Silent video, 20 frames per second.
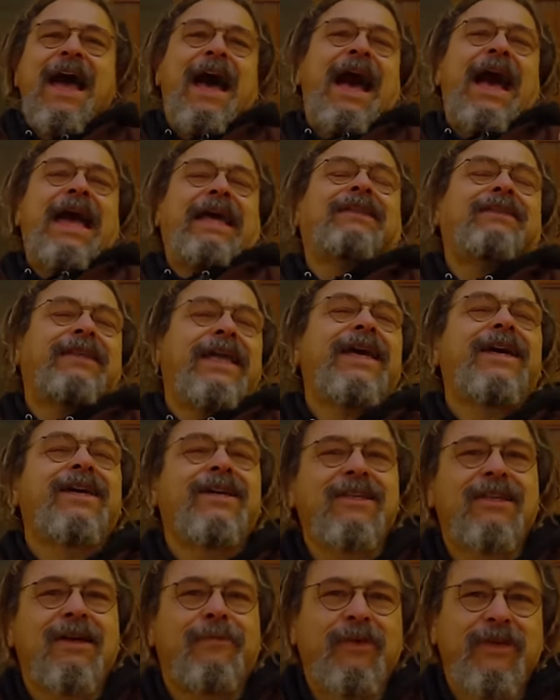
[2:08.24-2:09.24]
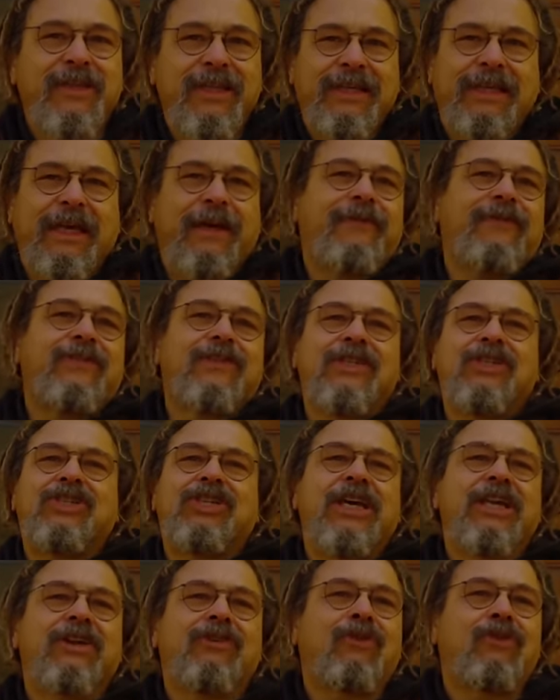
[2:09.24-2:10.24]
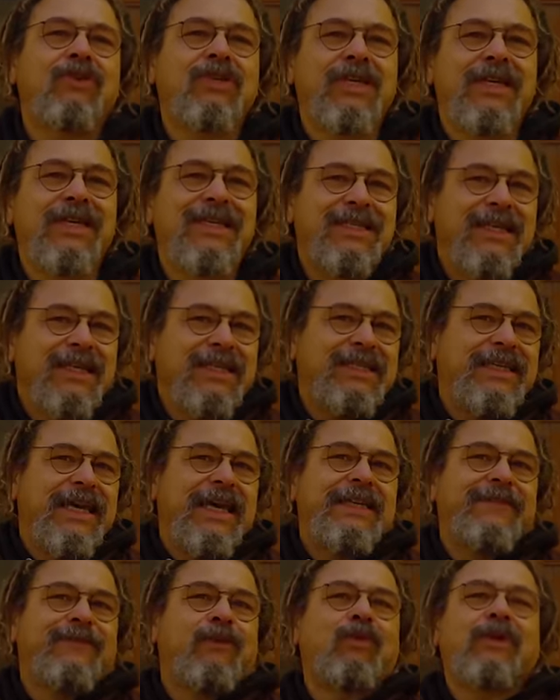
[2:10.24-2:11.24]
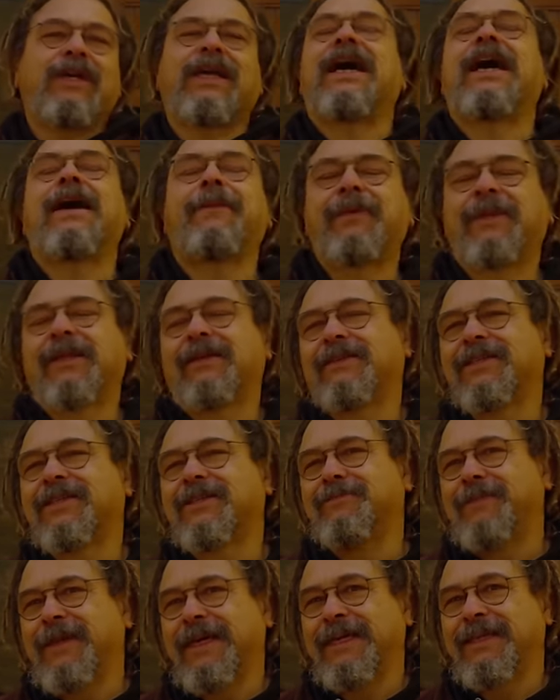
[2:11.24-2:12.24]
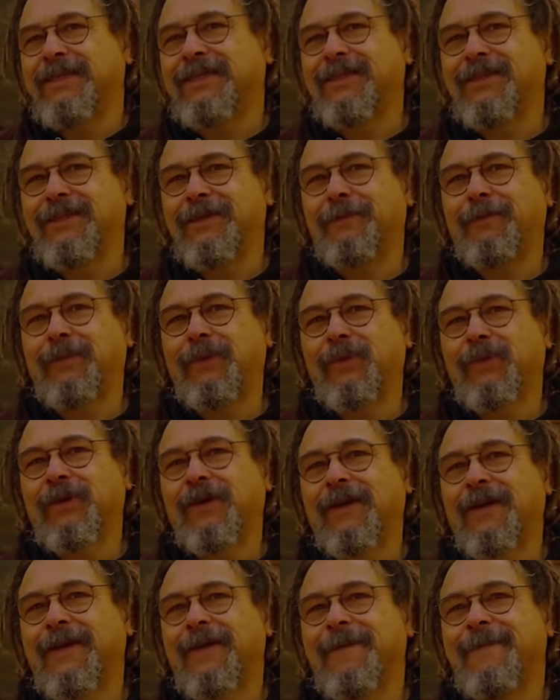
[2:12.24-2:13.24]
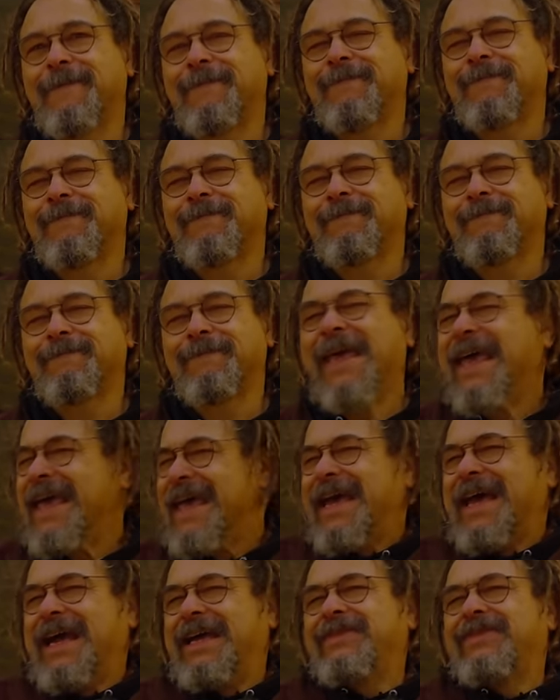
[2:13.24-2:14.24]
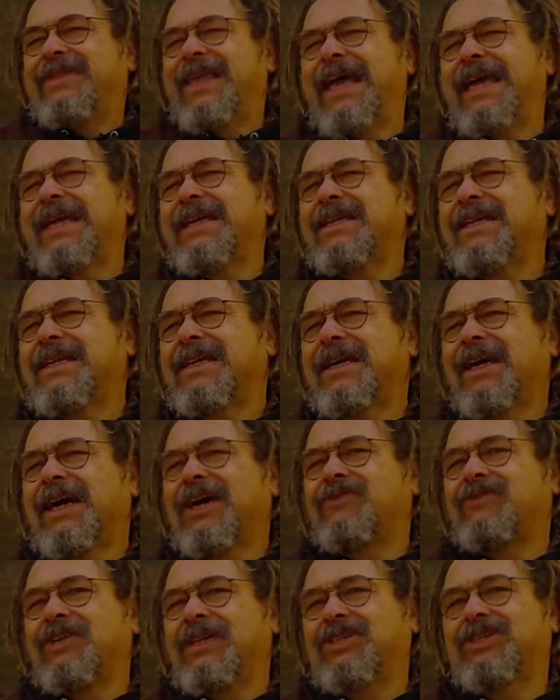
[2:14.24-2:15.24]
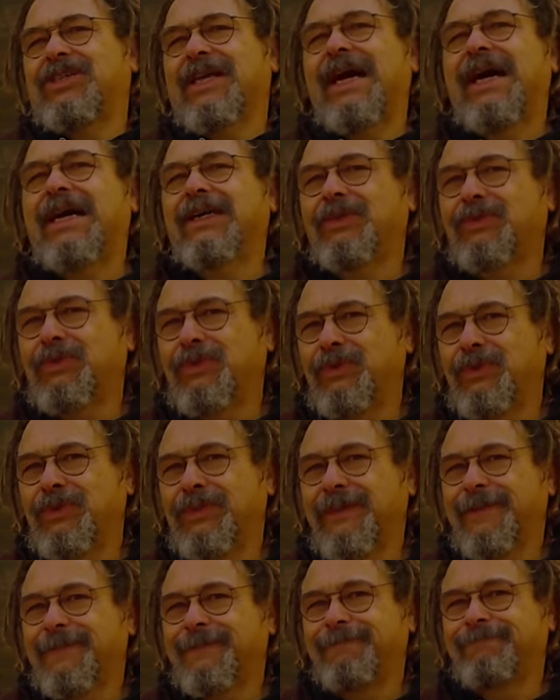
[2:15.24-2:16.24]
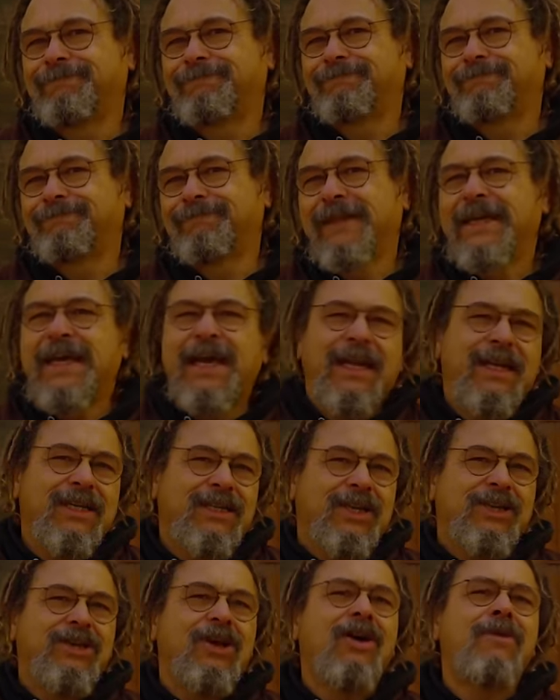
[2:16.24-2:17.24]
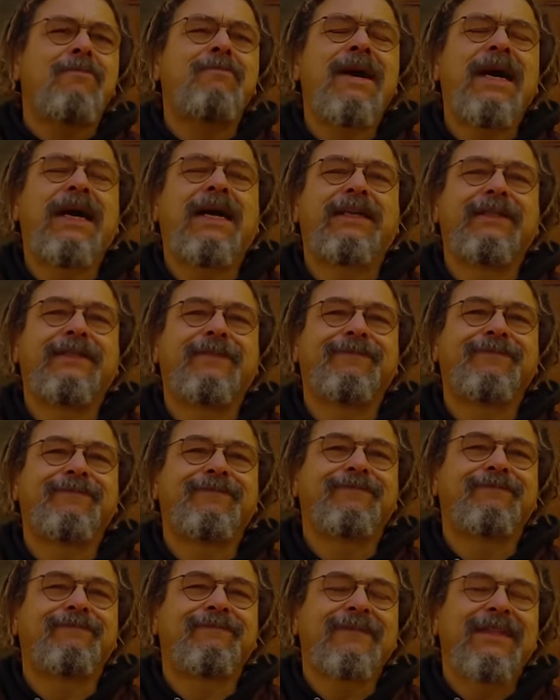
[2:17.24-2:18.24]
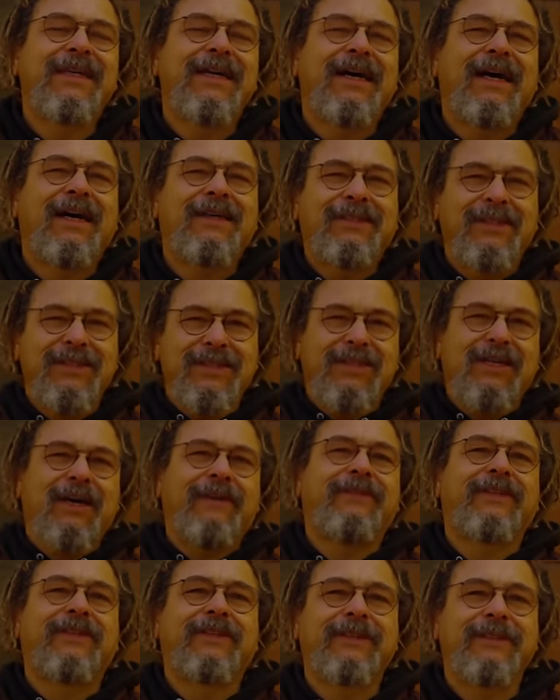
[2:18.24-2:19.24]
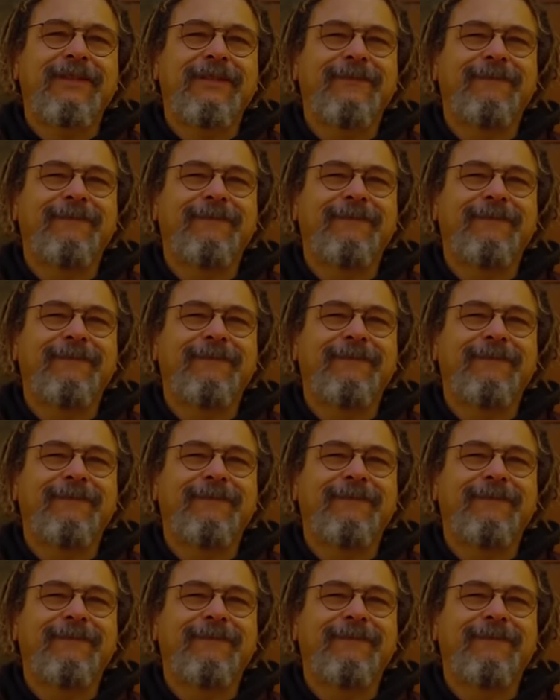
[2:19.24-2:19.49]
I learned about the gifts of generosity successful capitalists made to the poor. And then I reached adulthood. And as a young man, I discovered